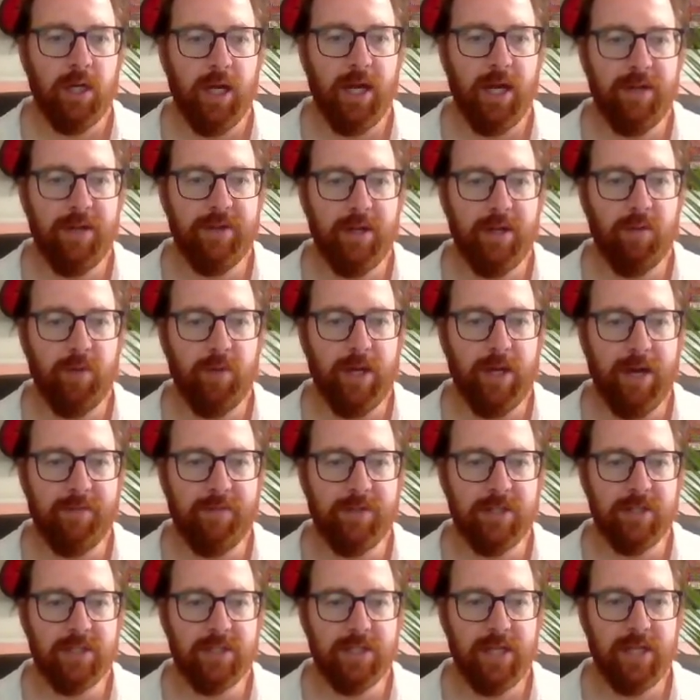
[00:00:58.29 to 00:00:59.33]
and then we have
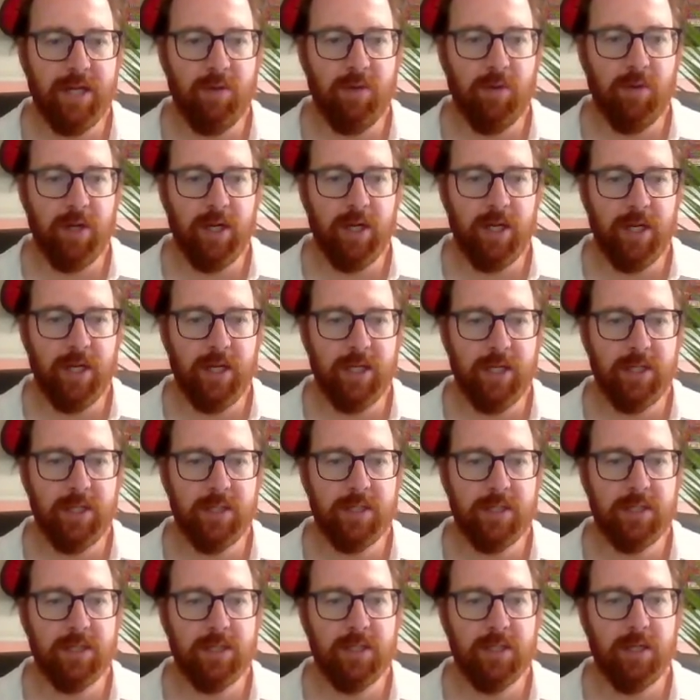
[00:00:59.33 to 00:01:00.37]
to say what it
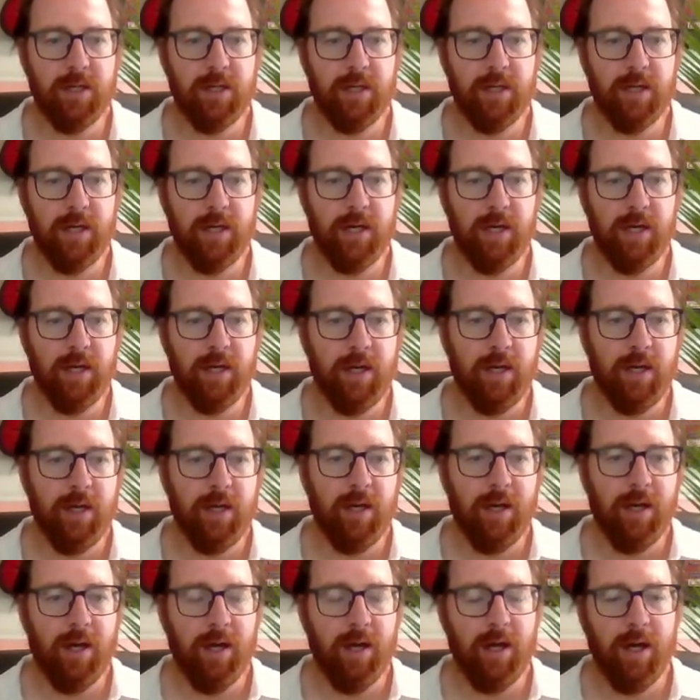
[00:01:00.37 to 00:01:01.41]
is,
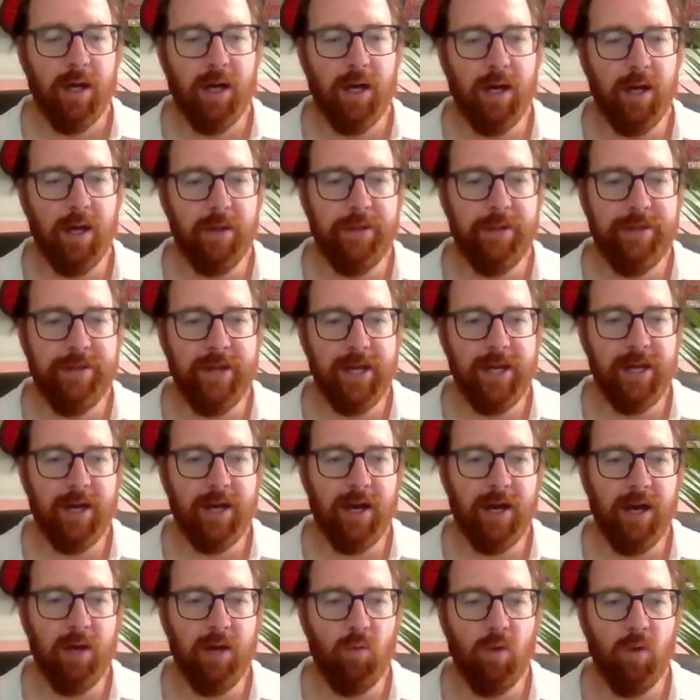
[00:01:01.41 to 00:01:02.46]
thing
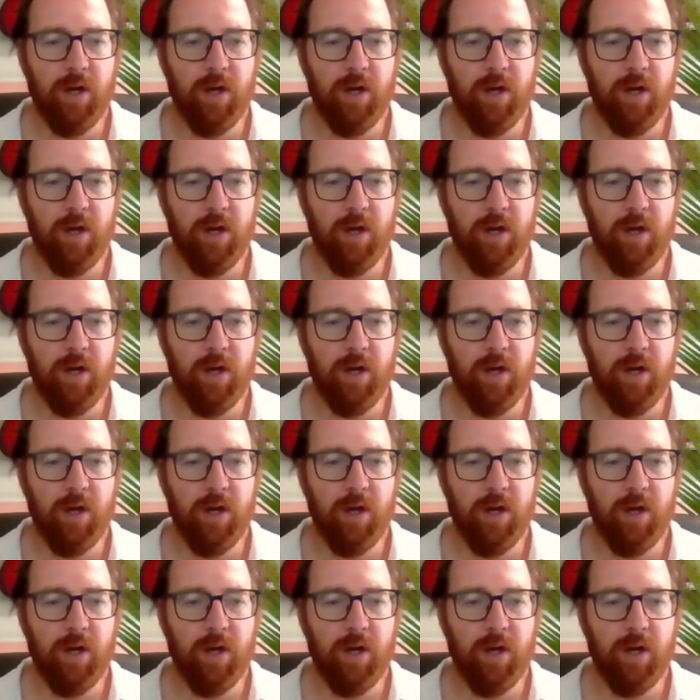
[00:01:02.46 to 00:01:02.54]
I